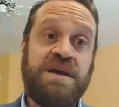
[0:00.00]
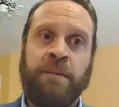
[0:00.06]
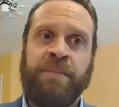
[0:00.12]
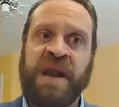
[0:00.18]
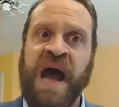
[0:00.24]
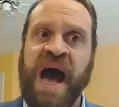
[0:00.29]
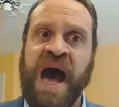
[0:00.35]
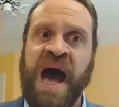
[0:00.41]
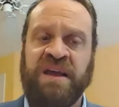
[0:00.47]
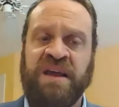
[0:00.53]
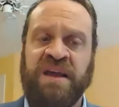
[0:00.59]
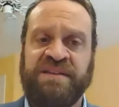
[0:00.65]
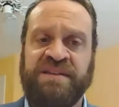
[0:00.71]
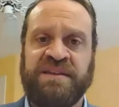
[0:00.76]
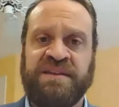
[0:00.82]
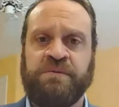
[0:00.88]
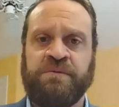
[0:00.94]
but I
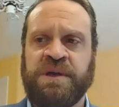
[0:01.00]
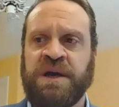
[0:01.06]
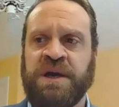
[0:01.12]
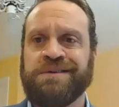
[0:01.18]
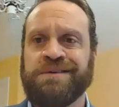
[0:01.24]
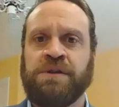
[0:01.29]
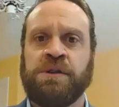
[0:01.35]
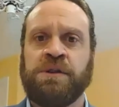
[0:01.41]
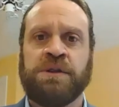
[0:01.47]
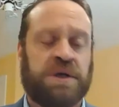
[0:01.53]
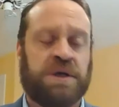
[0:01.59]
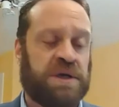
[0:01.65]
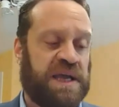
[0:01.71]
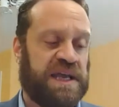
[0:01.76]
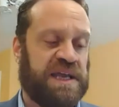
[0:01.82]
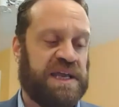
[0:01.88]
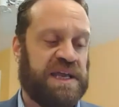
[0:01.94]
think that we are
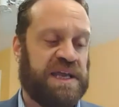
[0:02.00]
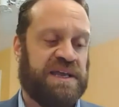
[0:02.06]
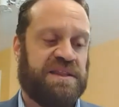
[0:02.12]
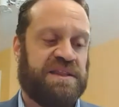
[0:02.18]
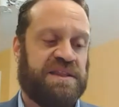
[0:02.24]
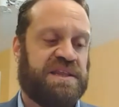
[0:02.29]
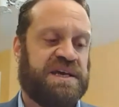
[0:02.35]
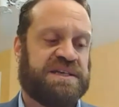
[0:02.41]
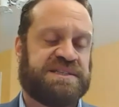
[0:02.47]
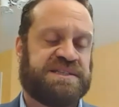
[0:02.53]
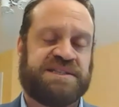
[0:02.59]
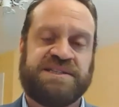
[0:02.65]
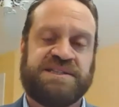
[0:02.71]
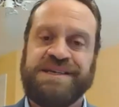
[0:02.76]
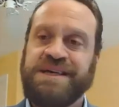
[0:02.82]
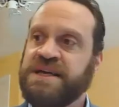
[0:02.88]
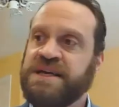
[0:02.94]
learning in
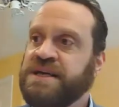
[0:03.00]
this